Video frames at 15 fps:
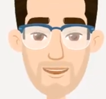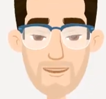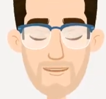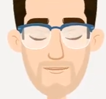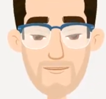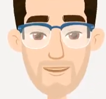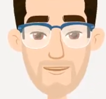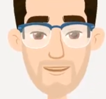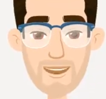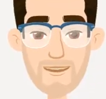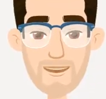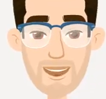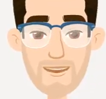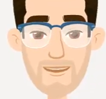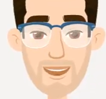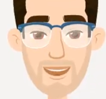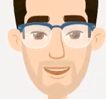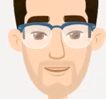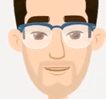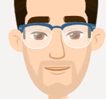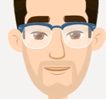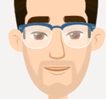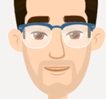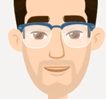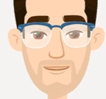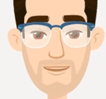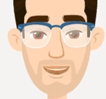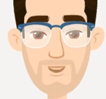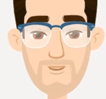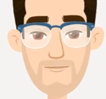the permanent kidney,
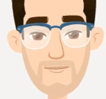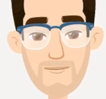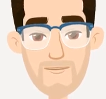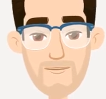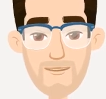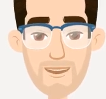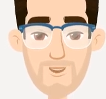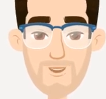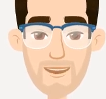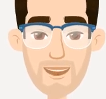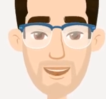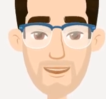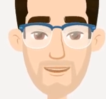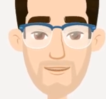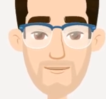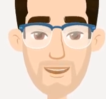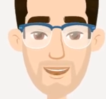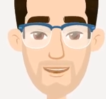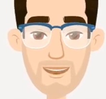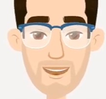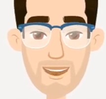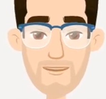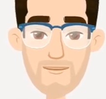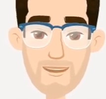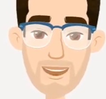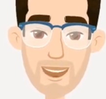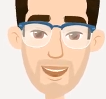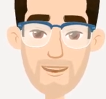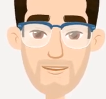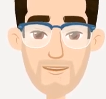develops from the ureteric bud and
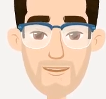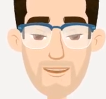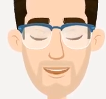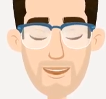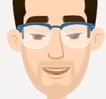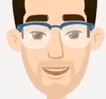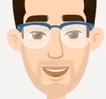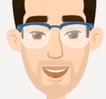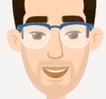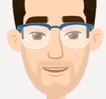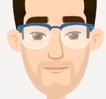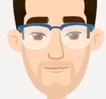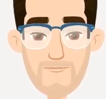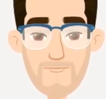metanephric mesenchyme.